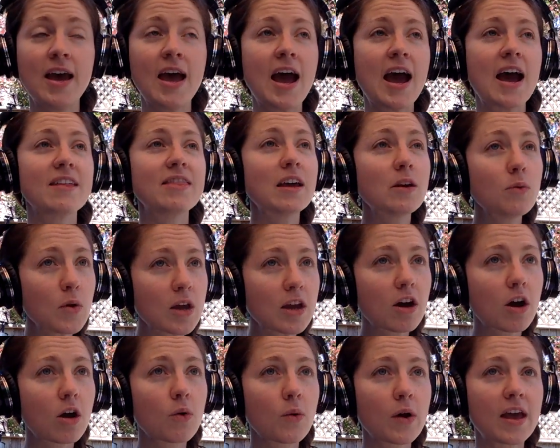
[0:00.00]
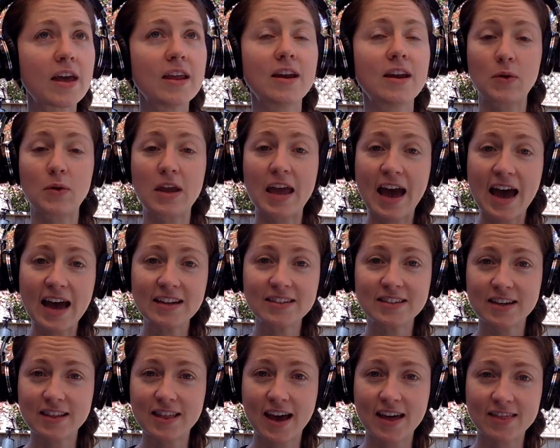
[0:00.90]
And then we go in add
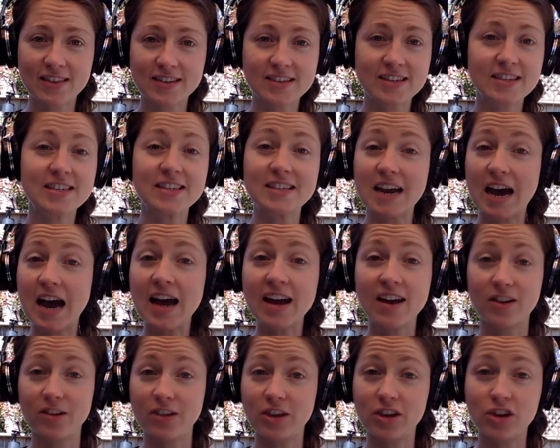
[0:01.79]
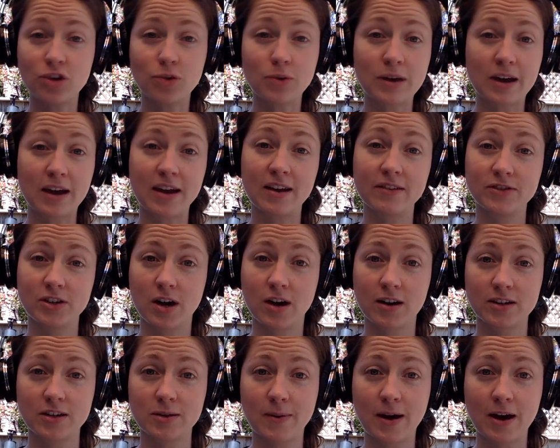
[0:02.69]
to that the style that you and I have
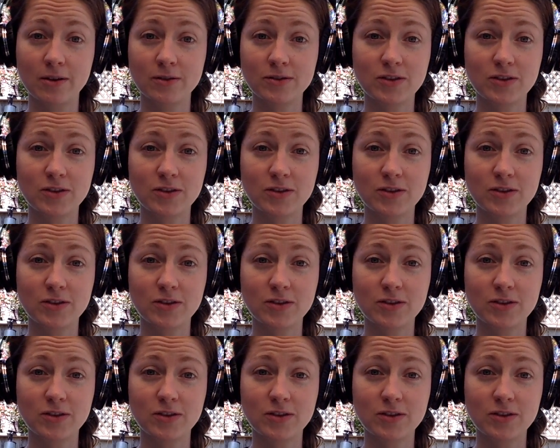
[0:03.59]
talked about.